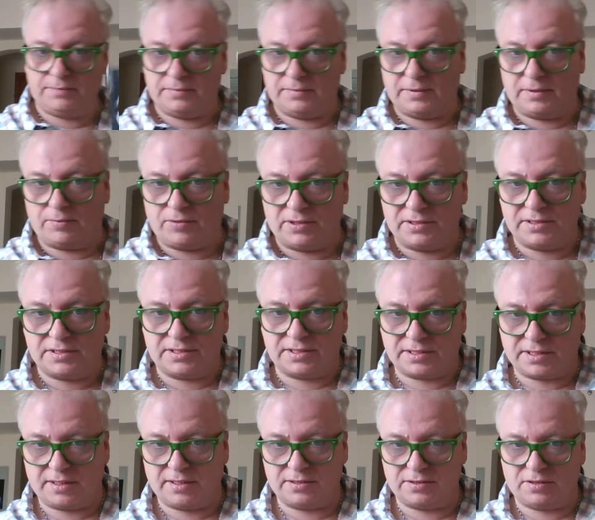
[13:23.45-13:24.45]
that wants to
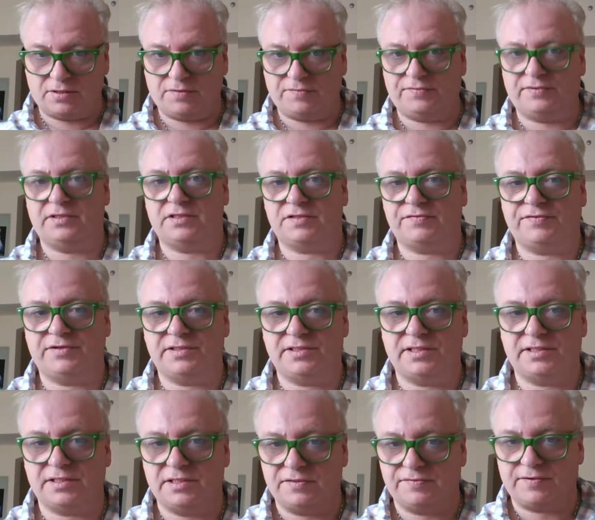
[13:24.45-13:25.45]
start off with this
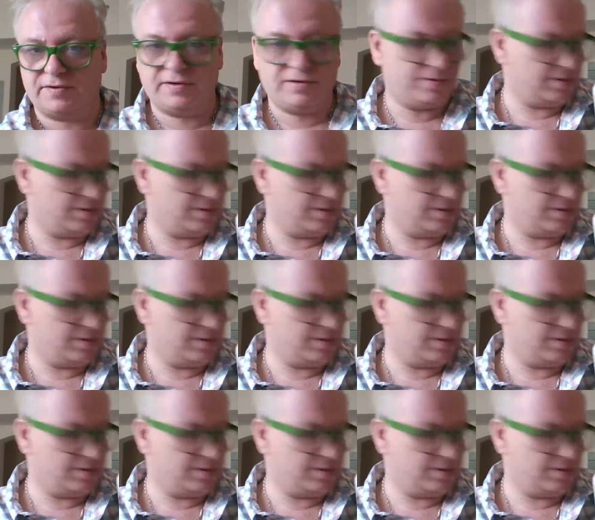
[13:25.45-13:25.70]
physics, he's very